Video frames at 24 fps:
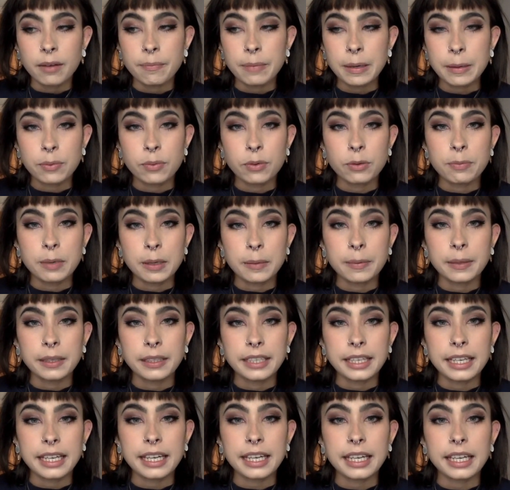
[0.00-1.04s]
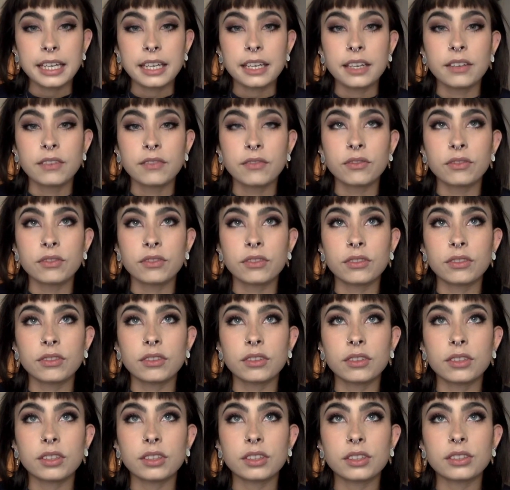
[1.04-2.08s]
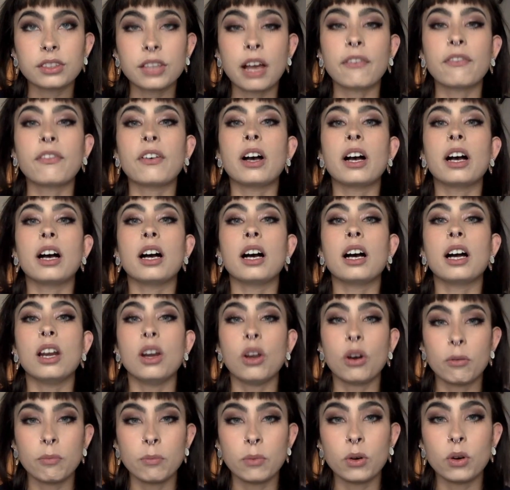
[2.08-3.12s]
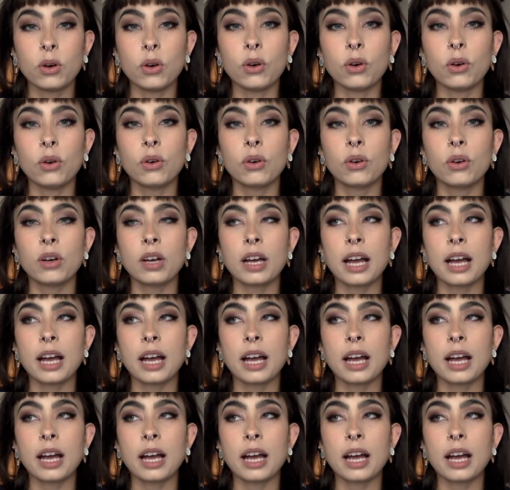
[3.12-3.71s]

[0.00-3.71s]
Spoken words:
people with BPD suffer a lot more.